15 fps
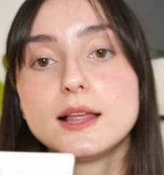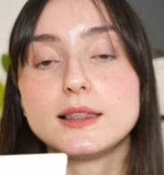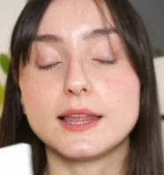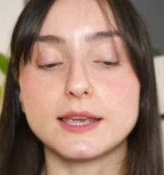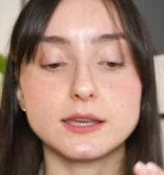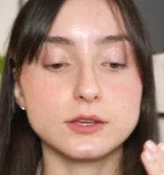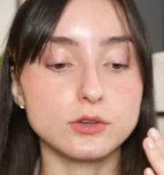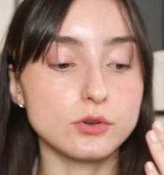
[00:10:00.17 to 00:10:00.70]

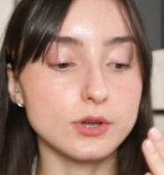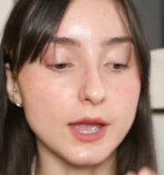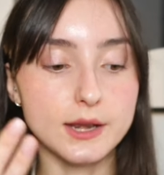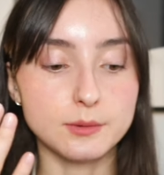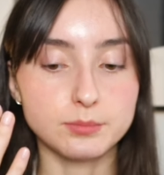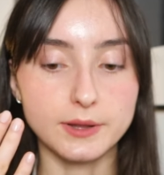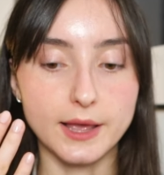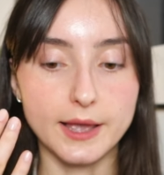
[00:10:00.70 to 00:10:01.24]
like you can
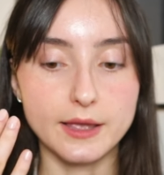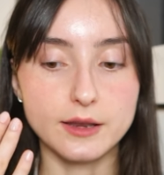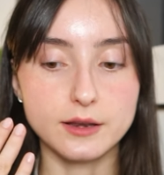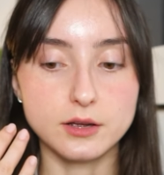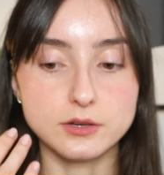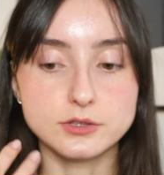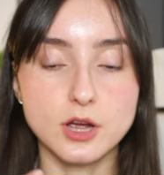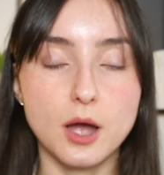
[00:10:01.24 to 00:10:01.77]
apply it
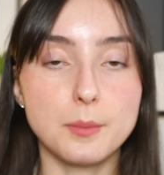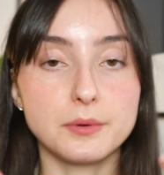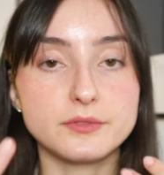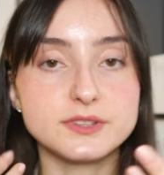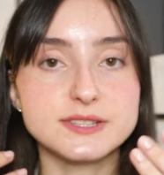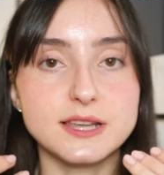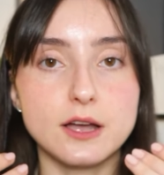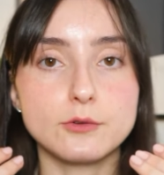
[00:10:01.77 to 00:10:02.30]
on top of
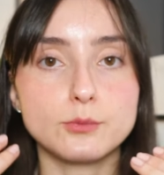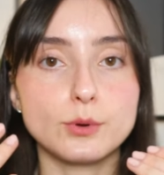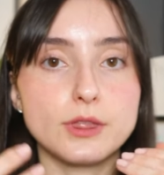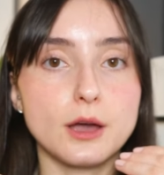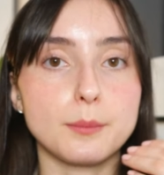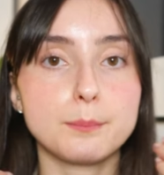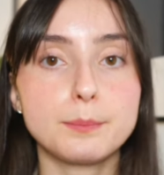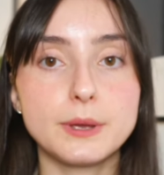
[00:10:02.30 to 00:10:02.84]
itself without